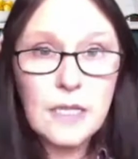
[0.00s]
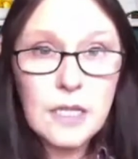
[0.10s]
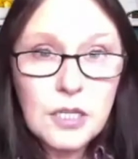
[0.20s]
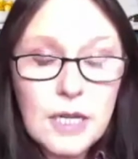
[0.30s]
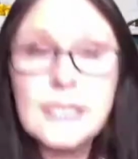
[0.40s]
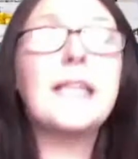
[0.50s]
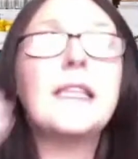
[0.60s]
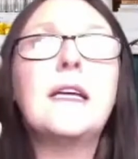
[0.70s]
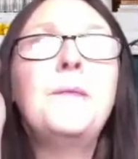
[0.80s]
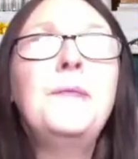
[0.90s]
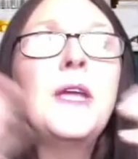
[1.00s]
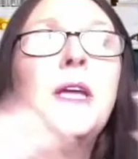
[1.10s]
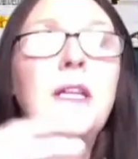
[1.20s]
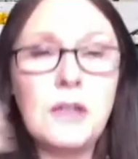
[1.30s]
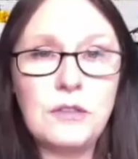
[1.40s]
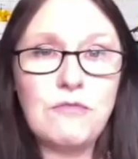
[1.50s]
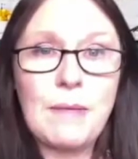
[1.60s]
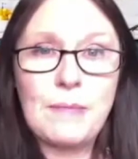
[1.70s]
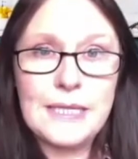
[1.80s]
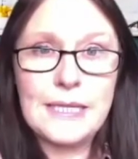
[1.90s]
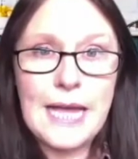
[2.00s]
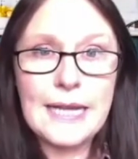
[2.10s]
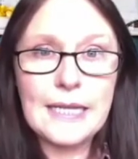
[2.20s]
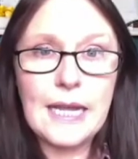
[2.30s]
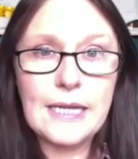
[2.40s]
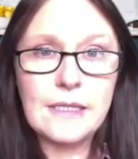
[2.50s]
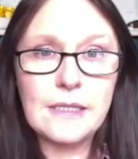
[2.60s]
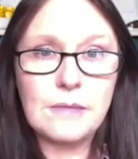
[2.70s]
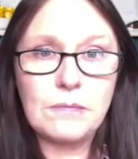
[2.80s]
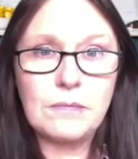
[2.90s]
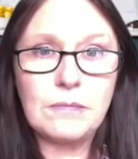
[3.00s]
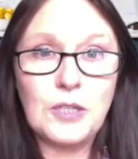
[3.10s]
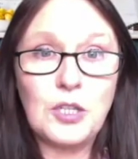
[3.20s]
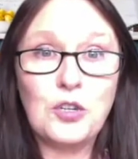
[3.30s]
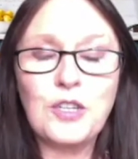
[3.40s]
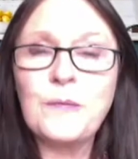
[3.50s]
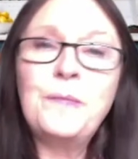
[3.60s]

And it's like the rabbit in the headlights look.